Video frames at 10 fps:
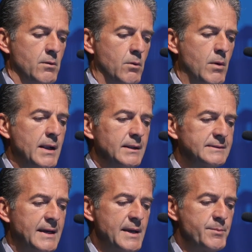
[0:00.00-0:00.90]
Wild
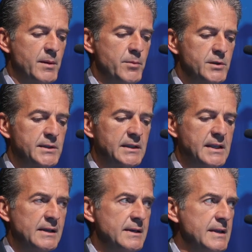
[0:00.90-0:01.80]
type and mutant
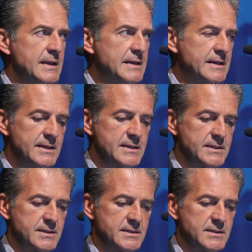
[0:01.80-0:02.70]
Killen
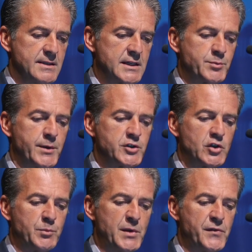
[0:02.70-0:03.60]
increases the expression
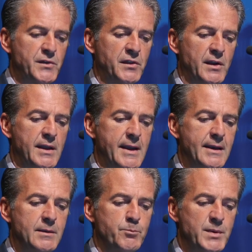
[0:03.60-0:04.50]
of p53
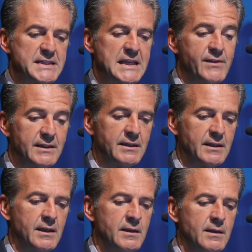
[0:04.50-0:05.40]
and
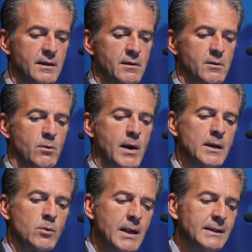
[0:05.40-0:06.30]
p73,
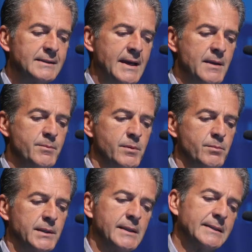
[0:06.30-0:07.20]
while wild type, but not